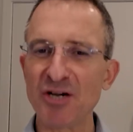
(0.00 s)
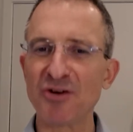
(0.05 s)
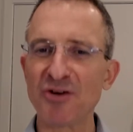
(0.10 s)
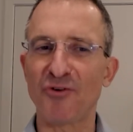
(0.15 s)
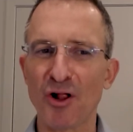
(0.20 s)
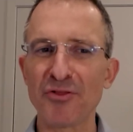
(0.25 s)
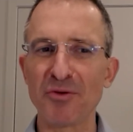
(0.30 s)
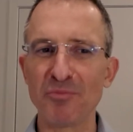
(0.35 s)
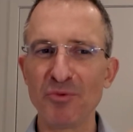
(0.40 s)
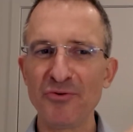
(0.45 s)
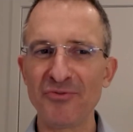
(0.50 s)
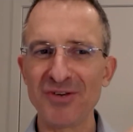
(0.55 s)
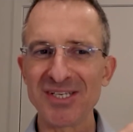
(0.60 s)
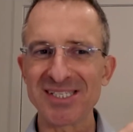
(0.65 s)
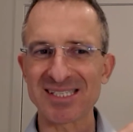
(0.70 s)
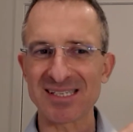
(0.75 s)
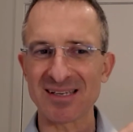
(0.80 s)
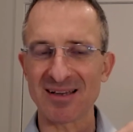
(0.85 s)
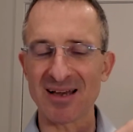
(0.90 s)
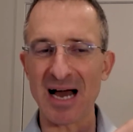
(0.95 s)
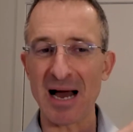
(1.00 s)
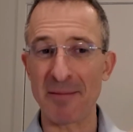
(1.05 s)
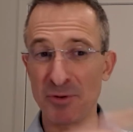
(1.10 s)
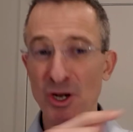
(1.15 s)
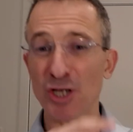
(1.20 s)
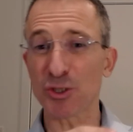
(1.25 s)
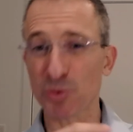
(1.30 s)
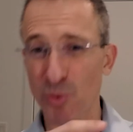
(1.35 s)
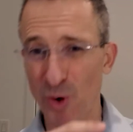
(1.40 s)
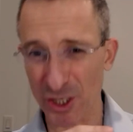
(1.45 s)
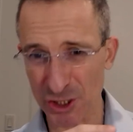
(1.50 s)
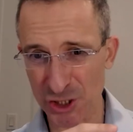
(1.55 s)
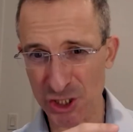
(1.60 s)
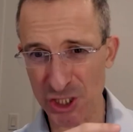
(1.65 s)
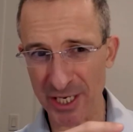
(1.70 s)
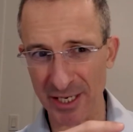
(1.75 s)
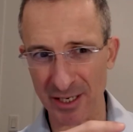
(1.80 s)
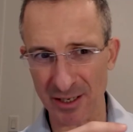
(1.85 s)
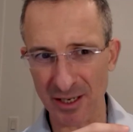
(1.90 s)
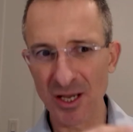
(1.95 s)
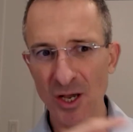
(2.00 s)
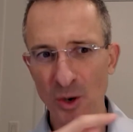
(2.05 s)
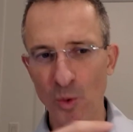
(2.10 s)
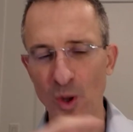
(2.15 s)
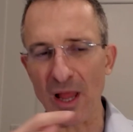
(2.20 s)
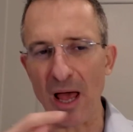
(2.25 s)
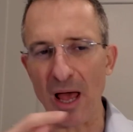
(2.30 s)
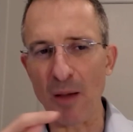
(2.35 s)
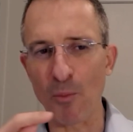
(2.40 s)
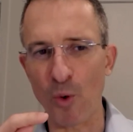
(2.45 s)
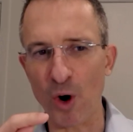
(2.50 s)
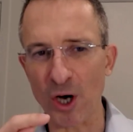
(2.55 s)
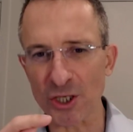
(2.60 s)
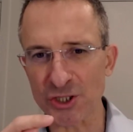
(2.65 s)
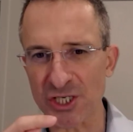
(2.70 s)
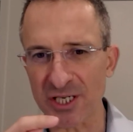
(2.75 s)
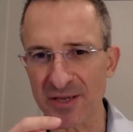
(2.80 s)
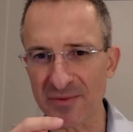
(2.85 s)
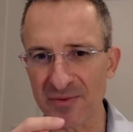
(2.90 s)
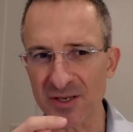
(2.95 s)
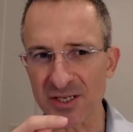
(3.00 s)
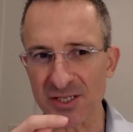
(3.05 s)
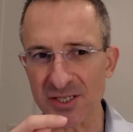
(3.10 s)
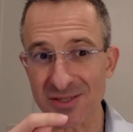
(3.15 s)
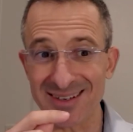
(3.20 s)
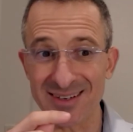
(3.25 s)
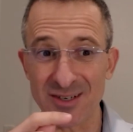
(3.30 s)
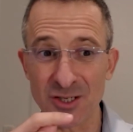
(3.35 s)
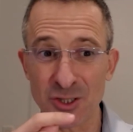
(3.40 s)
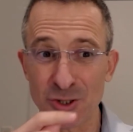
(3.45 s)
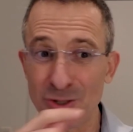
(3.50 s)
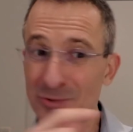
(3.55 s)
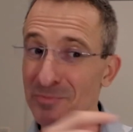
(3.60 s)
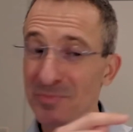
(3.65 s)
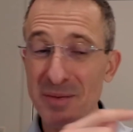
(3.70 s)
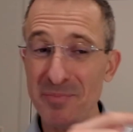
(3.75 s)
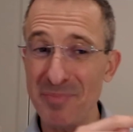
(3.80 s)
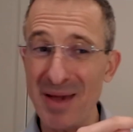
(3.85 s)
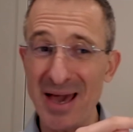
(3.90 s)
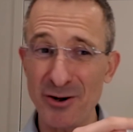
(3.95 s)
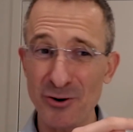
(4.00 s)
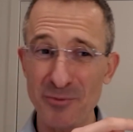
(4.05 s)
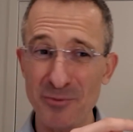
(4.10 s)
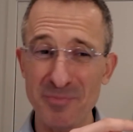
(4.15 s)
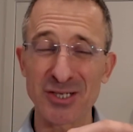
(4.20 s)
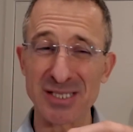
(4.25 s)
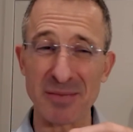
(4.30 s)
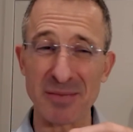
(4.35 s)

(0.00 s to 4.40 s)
meaning of all the movies I'm not watching while I'm watching this that could be better